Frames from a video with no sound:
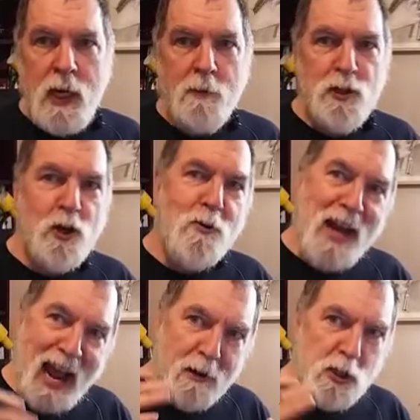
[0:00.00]
have shown
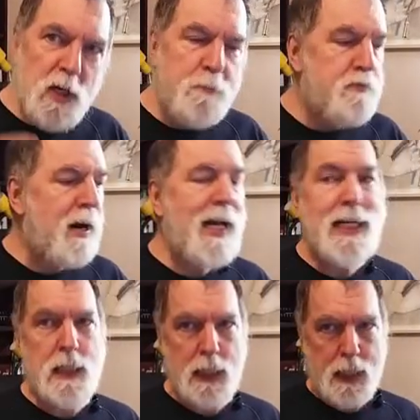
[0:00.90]

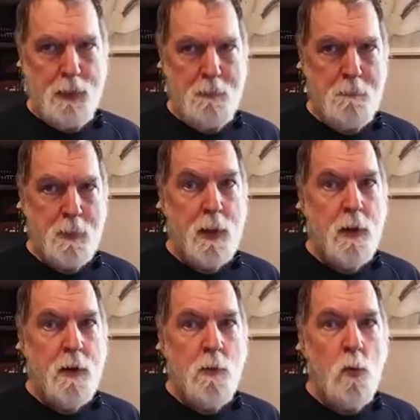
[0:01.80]
algebraically
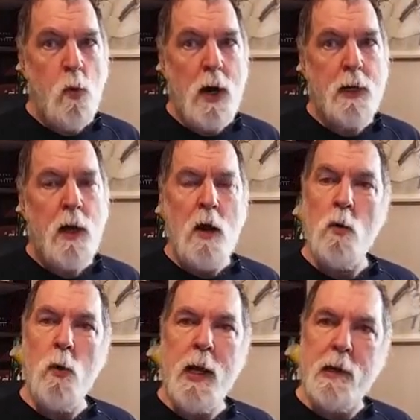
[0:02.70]
what
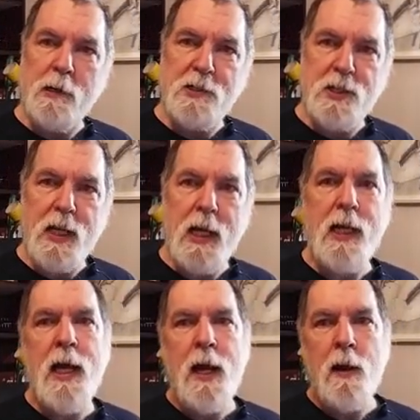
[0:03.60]
we could
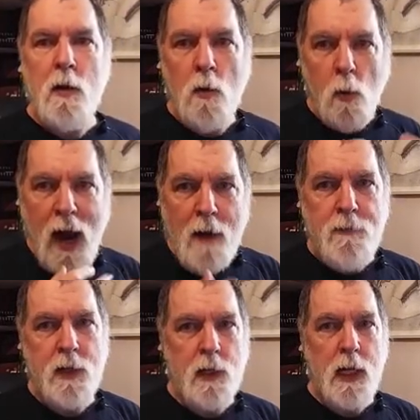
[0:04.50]
see
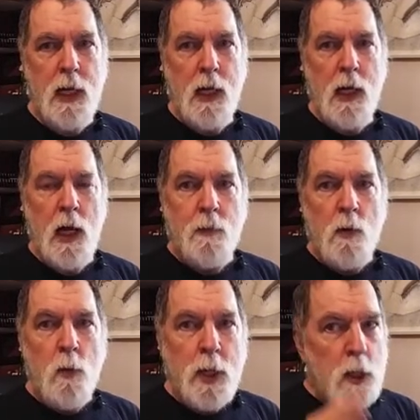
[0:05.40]
graphically
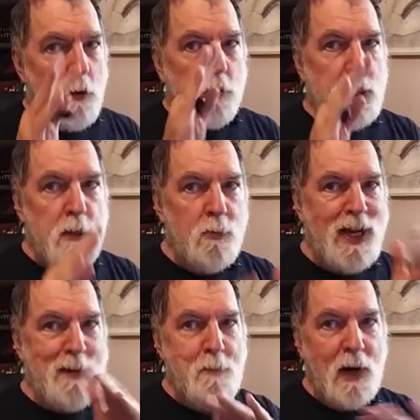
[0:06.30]
when those
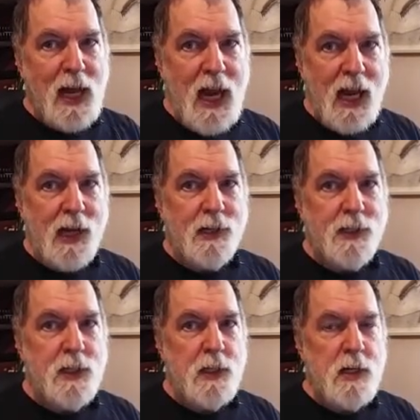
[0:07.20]
3 planes